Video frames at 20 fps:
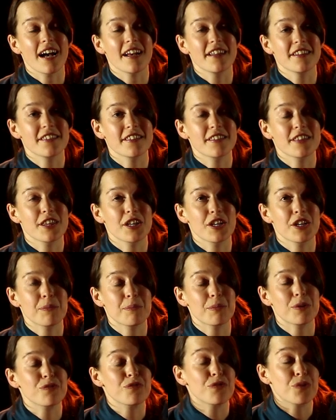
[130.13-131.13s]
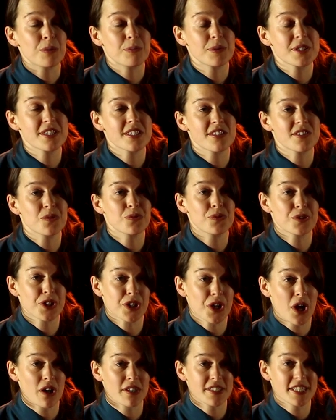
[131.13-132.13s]
and the performance is
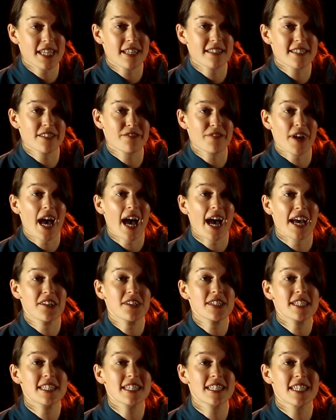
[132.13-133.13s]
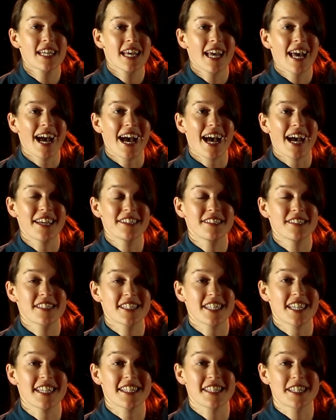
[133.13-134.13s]
called The Contents of a House,
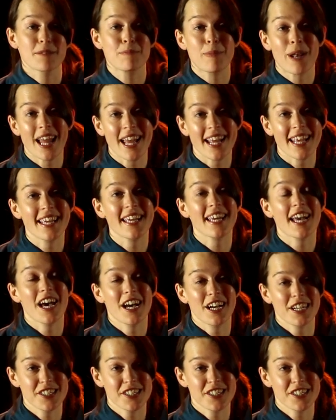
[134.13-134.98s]
and it's playing